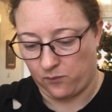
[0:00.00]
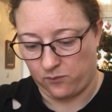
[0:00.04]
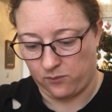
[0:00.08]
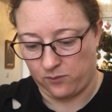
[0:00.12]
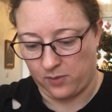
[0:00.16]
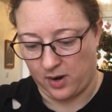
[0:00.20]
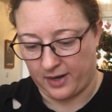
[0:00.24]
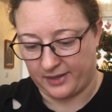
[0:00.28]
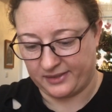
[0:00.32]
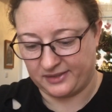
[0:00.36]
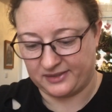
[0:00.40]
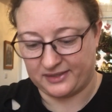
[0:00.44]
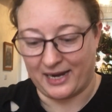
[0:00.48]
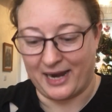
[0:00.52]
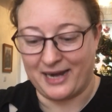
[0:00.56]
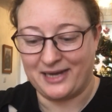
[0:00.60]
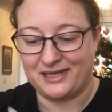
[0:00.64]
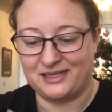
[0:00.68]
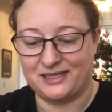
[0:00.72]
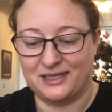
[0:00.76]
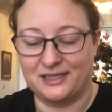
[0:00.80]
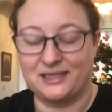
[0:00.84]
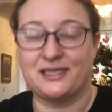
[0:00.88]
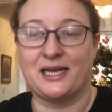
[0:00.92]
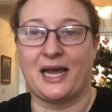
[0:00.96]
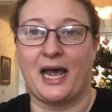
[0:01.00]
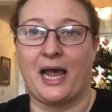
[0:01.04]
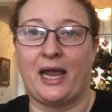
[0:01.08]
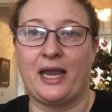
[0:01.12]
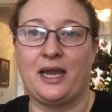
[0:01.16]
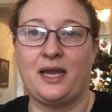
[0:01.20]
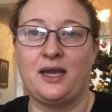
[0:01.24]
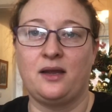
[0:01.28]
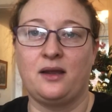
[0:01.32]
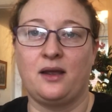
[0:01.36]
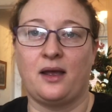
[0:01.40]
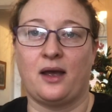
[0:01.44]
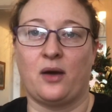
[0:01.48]
My
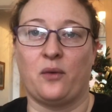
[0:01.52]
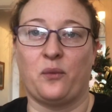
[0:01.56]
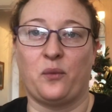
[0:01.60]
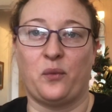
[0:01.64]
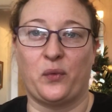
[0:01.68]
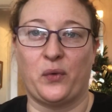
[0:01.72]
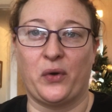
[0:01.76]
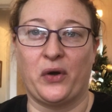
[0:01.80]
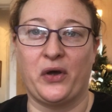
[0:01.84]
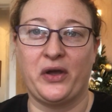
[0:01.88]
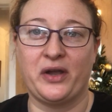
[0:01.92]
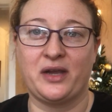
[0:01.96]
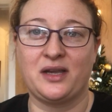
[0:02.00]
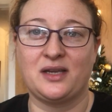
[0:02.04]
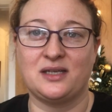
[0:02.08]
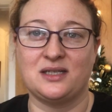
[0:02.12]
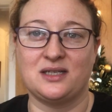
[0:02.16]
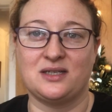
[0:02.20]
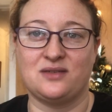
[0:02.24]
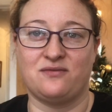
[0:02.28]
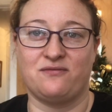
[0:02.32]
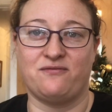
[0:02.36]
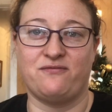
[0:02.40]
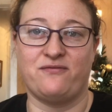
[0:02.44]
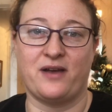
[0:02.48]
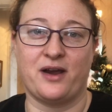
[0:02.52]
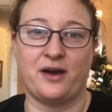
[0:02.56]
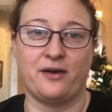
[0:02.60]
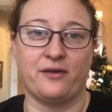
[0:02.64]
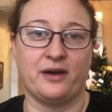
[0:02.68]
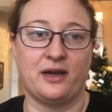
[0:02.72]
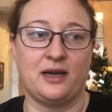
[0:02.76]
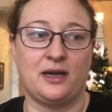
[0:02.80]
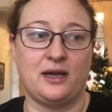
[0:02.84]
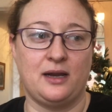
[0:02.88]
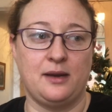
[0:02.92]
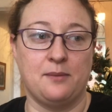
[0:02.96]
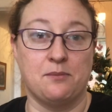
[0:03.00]
day-to-day at work is
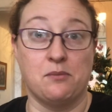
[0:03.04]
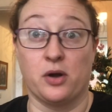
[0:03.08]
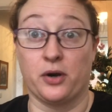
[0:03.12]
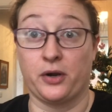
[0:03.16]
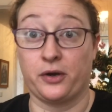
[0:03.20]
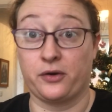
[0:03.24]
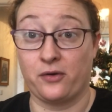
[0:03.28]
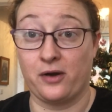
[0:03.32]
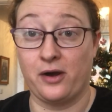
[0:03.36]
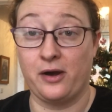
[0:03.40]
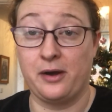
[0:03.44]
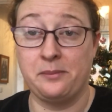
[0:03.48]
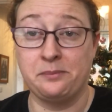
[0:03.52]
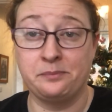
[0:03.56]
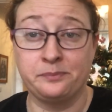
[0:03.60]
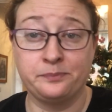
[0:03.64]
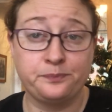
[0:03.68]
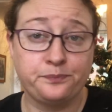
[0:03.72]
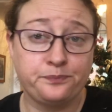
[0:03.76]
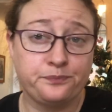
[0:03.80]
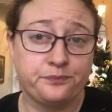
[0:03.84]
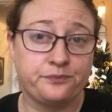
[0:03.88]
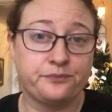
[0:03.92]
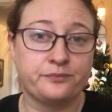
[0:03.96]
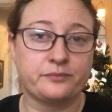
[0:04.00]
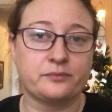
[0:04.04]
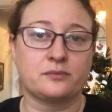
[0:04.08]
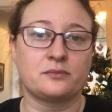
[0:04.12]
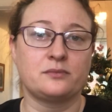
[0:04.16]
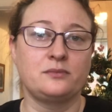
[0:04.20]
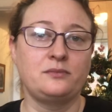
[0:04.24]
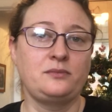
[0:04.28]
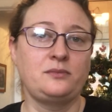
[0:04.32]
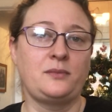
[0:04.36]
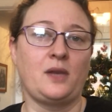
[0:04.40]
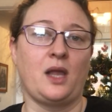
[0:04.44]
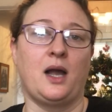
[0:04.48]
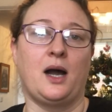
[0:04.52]
very monochrome.
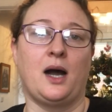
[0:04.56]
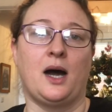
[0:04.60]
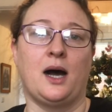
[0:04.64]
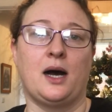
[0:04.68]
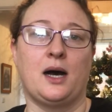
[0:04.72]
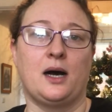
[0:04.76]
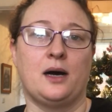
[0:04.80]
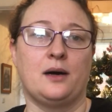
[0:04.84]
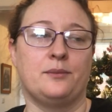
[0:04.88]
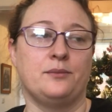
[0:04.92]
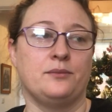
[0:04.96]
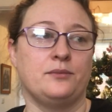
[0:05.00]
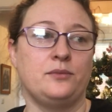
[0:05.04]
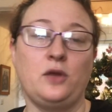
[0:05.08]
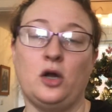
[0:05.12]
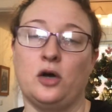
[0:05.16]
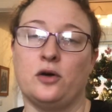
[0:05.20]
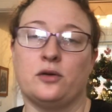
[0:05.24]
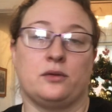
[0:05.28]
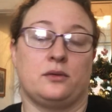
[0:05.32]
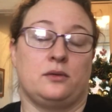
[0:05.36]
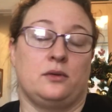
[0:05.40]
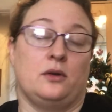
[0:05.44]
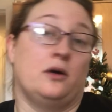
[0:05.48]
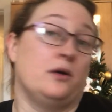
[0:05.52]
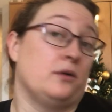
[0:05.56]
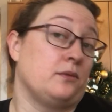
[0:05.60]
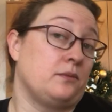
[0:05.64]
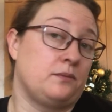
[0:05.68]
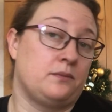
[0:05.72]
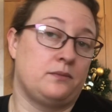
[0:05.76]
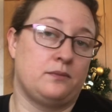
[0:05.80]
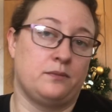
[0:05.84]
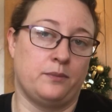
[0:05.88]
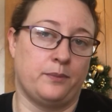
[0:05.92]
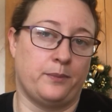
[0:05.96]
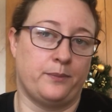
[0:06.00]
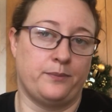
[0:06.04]

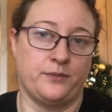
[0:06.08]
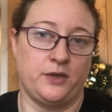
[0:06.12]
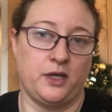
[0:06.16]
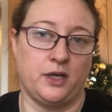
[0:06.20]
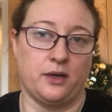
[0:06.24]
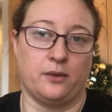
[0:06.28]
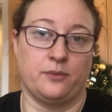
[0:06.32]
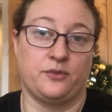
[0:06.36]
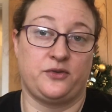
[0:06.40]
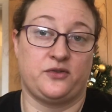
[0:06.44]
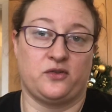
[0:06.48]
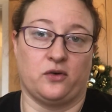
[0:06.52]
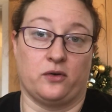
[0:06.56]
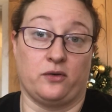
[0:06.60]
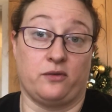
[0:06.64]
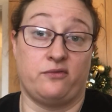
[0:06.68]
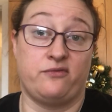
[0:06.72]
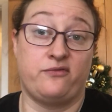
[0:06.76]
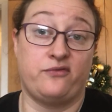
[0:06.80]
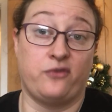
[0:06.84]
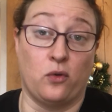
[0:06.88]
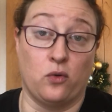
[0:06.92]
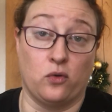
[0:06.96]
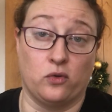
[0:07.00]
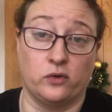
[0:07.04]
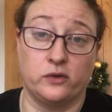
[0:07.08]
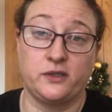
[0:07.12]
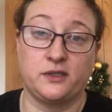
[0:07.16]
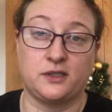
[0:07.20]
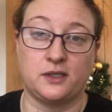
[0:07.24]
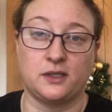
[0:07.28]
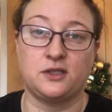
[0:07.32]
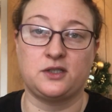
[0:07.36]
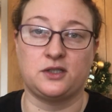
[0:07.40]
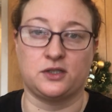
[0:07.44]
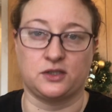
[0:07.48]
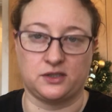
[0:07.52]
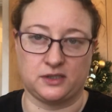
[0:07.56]
It's not enforced.
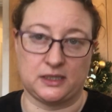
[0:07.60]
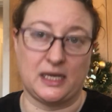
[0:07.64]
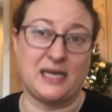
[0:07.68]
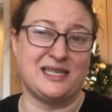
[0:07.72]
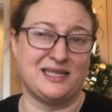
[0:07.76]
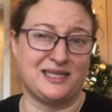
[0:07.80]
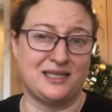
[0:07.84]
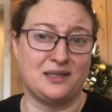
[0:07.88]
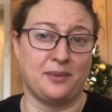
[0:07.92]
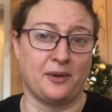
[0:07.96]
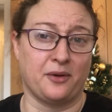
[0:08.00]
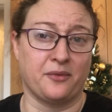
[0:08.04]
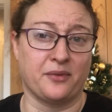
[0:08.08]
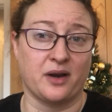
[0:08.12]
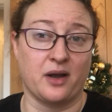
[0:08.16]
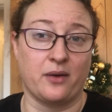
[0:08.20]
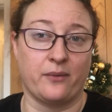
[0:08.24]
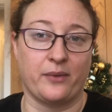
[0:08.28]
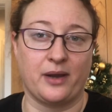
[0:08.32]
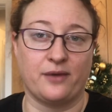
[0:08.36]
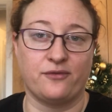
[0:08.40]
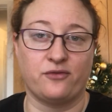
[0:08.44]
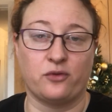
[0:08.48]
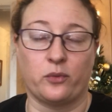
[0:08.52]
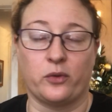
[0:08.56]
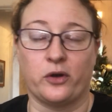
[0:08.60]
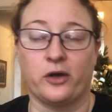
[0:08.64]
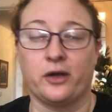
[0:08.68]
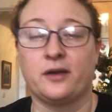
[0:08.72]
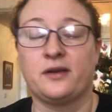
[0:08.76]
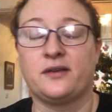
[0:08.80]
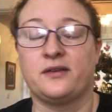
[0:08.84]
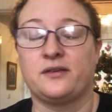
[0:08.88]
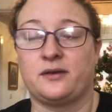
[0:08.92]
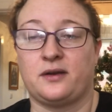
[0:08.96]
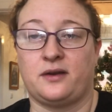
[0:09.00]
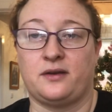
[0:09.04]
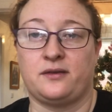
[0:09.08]
It just tends to be what I wear for work.
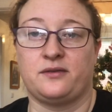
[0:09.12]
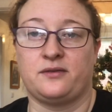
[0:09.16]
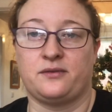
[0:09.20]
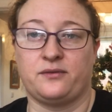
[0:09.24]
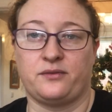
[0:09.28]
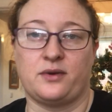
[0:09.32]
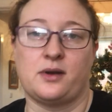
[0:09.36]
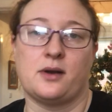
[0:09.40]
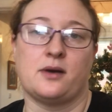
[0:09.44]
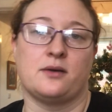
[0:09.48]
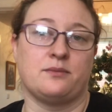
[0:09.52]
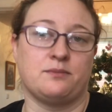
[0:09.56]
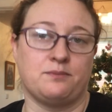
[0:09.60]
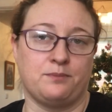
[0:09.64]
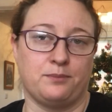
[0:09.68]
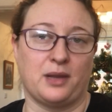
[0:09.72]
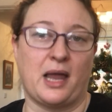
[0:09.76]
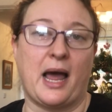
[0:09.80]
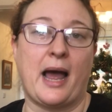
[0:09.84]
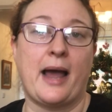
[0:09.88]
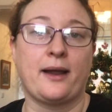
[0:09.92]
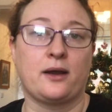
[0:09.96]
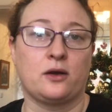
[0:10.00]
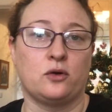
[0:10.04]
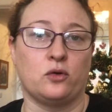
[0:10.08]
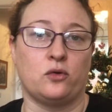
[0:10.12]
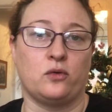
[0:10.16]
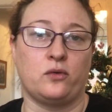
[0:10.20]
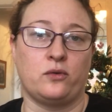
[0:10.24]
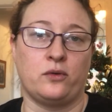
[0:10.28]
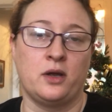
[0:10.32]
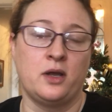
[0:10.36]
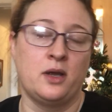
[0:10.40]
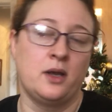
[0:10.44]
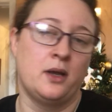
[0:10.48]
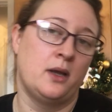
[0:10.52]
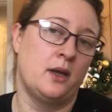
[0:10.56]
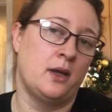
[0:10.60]
Is you know, black or
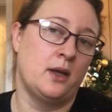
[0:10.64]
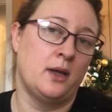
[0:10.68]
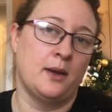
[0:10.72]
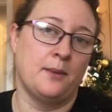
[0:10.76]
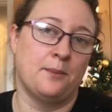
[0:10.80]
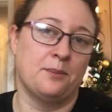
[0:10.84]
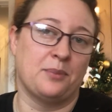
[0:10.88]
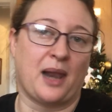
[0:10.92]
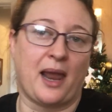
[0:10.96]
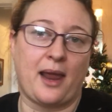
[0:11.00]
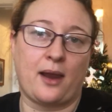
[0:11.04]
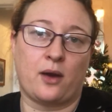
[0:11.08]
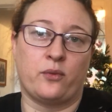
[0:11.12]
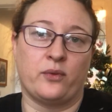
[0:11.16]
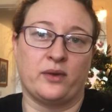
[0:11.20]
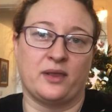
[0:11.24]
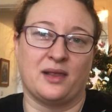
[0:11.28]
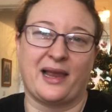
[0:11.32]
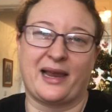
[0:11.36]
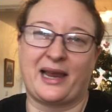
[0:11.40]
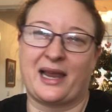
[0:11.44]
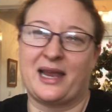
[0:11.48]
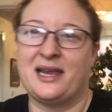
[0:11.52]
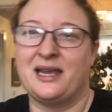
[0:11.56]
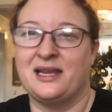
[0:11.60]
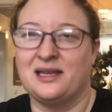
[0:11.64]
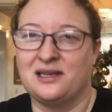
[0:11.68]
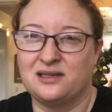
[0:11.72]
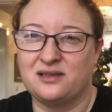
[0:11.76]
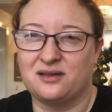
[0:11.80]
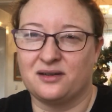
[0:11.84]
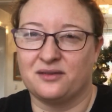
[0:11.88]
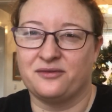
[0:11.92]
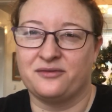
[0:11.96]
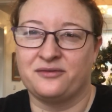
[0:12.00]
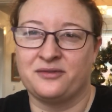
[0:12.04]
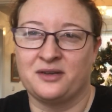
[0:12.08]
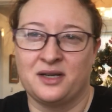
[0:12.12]
black with like a hint
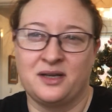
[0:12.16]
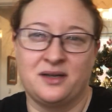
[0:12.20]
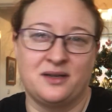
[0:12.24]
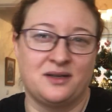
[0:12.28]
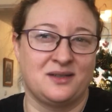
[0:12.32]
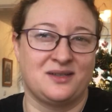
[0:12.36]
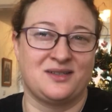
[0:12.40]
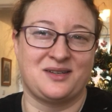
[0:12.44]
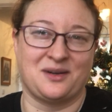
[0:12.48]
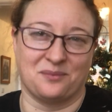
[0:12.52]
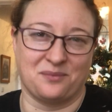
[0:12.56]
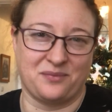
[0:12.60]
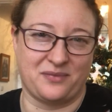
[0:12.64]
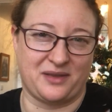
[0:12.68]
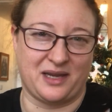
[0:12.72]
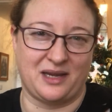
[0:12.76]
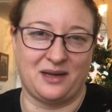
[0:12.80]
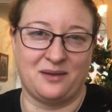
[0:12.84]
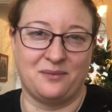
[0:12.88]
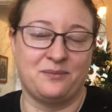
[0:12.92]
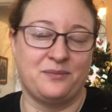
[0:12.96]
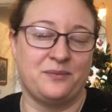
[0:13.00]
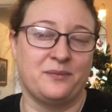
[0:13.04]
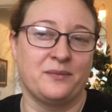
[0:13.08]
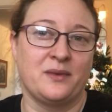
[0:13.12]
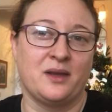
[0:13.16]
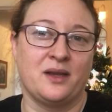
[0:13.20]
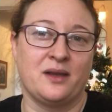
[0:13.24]
of something.